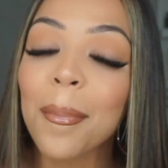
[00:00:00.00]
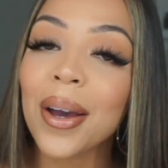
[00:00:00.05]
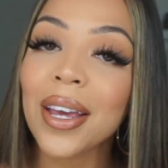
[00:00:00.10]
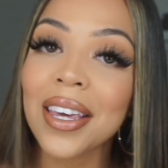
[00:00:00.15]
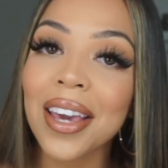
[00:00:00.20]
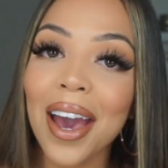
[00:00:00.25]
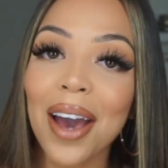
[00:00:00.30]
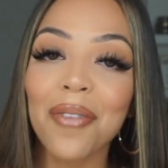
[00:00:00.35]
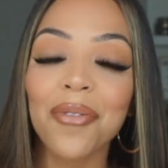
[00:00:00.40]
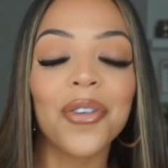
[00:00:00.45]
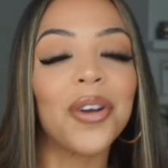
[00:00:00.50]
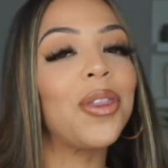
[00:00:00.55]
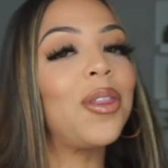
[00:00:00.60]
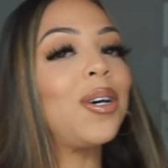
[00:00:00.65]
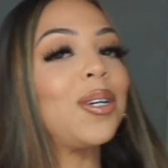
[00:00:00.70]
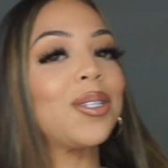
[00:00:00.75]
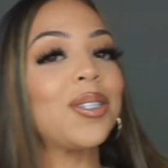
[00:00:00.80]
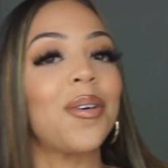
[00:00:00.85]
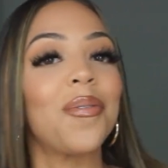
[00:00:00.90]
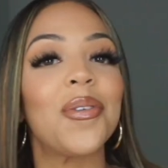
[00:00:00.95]
but yeah for
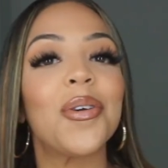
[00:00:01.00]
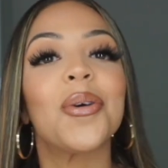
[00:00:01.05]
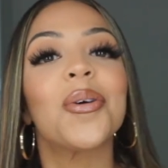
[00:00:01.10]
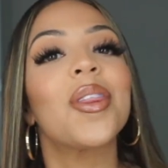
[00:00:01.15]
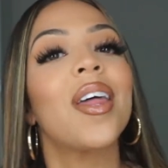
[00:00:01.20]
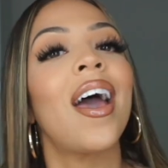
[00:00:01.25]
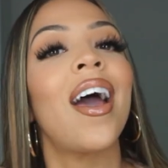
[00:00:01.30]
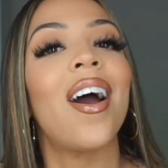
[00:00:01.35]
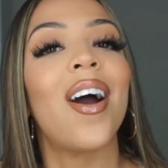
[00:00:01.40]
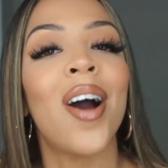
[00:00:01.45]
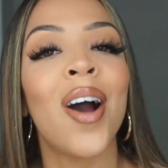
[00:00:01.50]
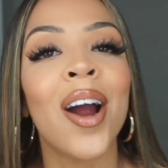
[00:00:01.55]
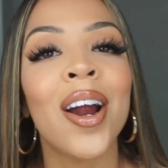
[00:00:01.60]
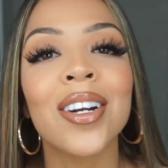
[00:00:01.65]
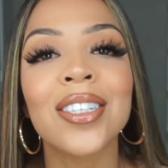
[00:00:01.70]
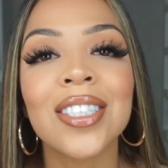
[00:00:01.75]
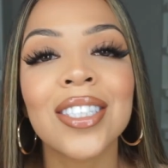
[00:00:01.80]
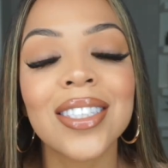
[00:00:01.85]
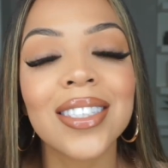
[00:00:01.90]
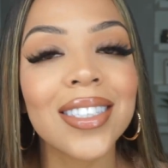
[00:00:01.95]
those of you that
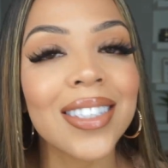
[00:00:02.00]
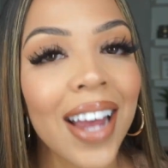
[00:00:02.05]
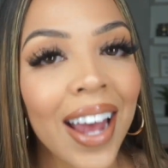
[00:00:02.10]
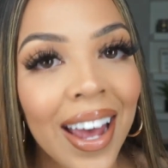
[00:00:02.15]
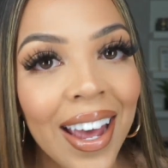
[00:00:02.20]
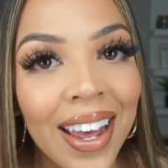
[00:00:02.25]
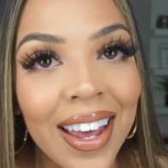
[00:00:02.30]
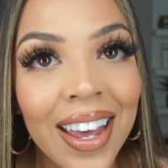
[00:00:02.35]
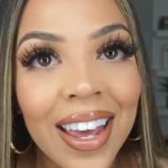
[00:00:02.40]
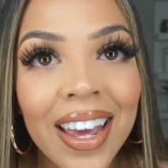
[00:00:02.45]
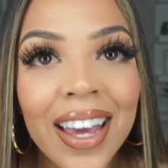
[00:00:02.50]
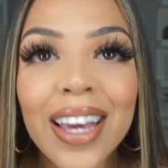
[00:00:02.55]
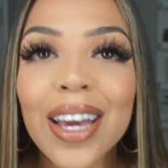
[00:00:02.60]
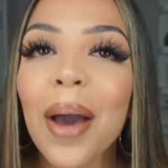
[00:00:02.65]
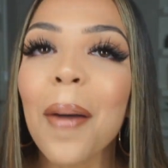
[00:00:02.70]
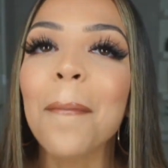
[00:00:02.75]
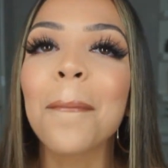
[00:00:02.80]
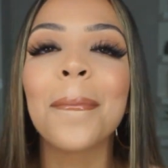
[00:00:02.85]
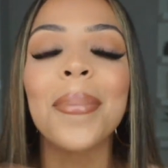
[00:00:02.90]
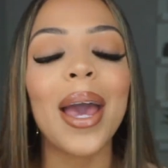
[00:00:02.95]
are staying
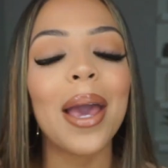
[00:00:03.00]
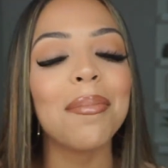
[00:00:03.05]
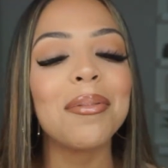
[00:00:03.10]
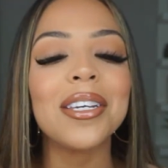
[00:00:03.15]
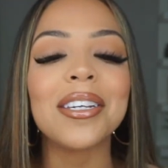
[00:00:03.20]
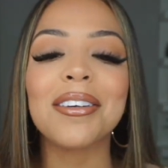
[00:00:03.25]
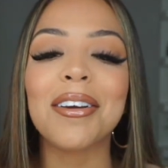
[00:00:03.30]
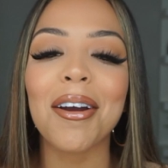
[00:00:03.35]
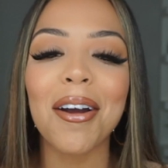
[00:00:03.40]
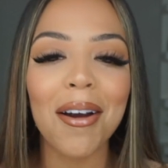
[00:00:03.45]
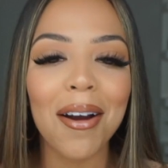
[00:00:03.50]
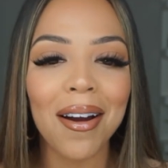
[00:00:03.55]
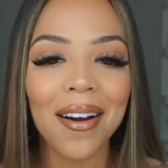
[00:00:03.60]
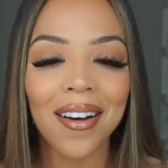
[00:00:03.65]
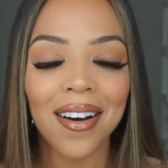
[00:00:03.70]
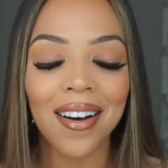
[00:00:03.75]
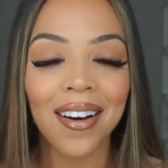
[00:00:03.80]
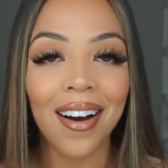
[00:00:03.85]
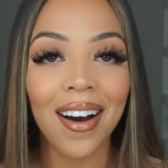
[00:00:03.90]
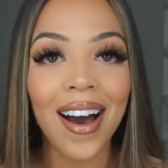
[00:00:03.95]
baby
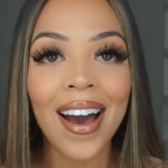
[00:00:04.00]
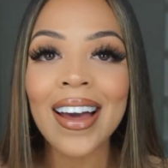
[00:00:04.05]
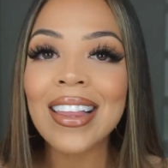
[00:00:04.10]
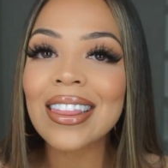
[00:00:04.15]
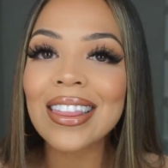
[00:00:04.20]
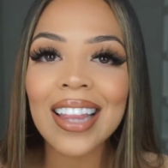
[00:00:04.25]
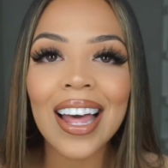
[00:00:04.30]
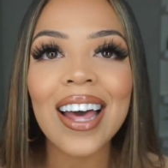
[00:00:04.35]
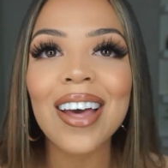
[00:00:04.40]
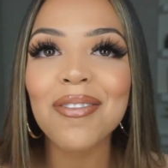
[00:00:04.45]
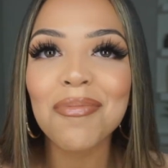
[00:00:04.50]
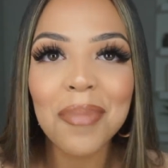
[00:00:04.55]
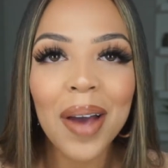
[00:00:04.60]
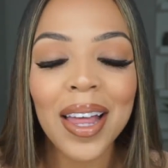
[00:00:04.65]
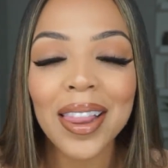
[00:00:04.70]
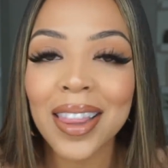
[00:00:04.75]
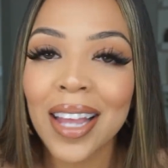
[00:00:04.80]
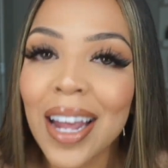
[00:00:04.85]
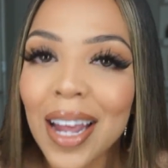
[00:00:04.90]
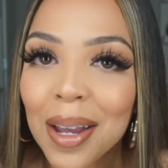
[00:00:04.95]
girl i love
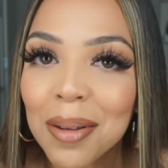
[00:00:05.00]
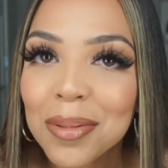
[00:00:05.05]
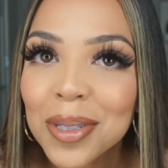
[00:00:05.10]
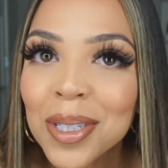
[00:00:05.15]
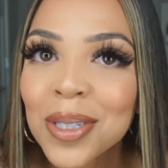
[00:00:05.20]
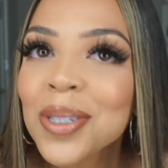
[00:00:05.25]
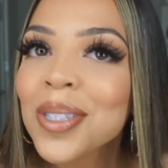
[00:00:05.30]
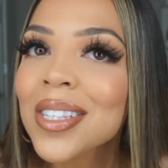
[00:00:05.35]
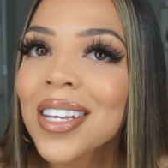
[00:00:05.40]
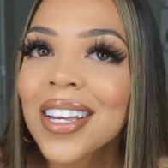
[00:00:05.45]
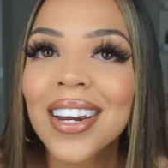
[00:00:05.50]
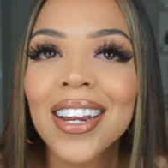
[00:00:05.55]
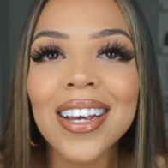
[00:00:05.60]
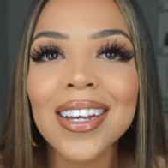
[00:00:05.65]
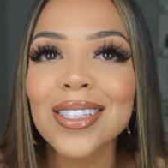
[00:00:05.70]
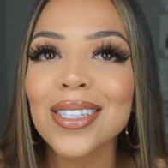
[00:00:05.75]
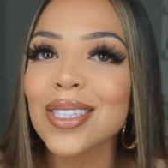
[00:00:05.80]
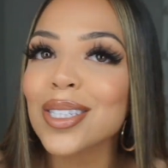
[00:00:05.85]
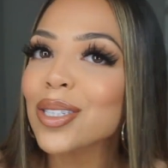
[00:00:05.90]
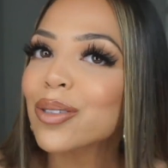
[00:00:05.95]
my lips you see
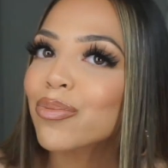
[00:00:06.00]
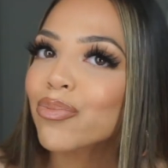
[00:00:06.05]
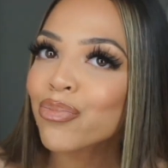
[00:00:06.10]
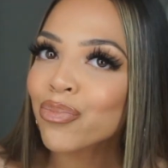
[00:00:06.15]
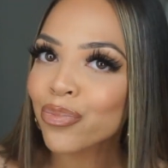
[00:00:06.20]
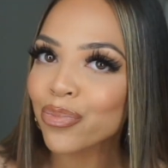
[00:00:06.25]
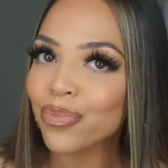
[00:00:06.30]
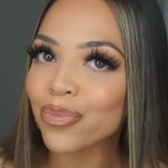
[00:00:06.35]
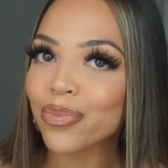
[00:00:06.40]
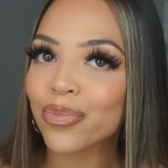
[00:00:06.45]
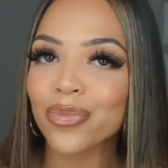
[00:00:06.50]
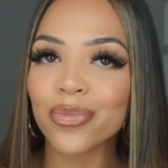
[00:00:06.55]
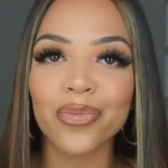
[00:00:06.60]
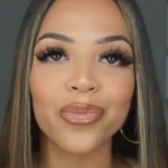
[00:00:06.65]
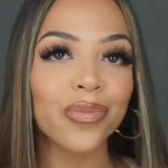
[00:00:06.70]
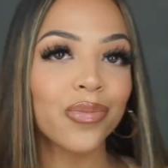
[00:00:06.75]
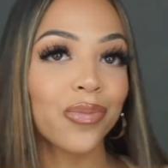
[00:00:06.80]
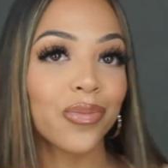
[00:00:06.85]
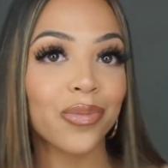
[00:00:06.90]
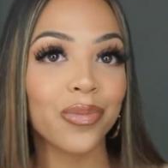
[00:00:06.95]
this mm.
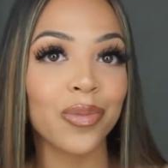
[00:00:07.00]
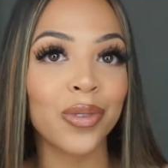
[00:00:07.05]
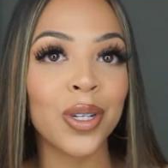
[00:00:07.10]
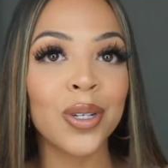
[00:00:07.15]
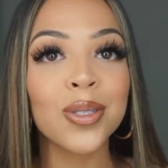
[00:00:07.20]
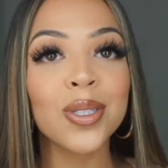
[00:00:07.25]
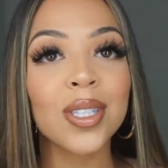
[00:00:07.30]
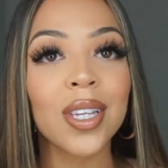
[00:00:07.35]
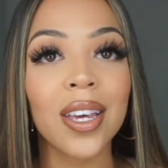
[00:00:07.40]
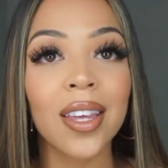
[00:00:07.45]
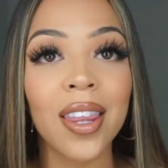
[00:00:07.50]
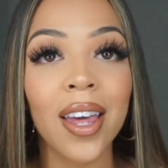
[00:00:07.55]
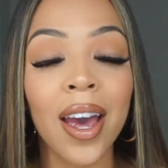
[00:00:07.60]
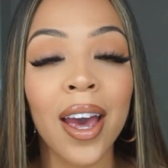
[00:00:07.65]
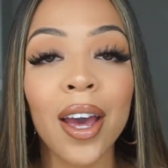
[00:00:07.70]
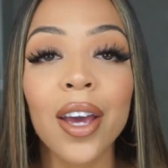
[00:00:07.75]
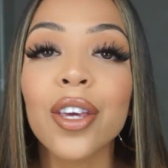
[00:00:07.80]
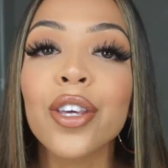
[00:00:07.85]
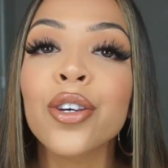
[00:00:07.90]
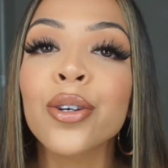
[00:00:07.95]
You see
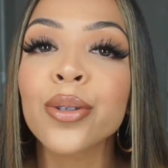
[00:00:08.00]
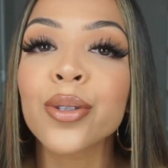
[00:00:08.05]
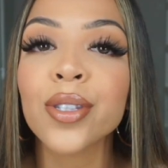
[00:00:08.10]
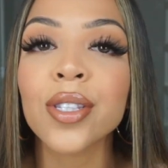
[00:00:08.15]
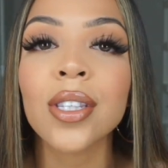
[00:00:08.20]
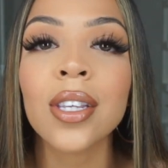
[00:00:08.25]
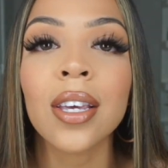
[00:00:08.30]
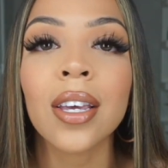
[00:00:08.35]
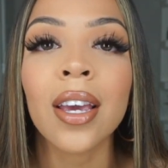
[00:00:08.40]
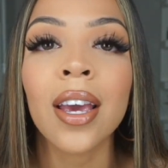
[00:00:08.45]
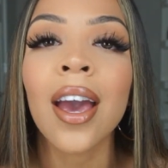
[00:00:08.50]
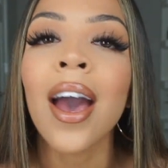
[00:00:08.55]
that? You see